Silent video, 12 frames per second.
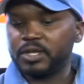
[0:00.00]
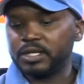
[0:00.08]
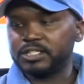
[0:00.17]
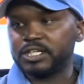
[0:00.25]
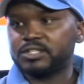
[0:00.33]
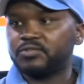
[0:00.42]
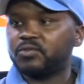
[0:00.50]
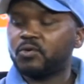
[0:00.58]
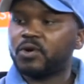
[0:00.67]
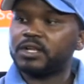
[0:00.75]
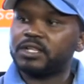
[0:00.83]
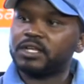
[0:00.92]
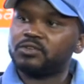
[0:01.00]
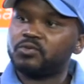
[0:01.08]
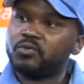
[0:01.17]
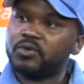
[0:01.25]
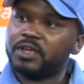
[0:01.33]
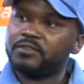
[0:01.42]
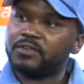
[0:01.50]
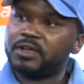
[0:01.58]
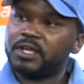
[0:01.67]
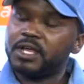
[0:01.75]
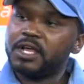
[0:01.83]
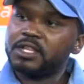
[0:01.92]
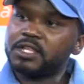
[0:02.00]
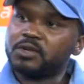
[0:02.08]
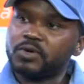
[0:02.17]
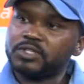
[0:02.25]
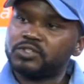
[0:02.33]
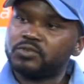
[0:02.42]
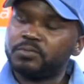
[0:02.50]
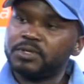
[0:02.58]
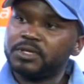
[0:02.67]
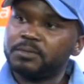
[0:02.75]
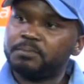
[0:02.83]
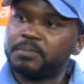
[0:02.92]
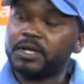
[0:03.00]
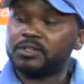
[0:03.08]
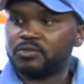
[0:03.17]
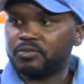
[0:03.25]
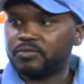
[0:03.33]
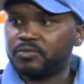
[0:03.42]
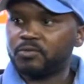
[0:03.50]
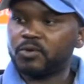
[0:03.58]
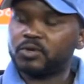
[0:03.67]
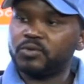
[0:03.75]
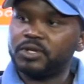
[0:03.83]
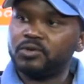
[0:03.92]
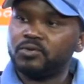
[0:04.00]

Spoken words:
just forward that to whoever that wants to be part of what we do.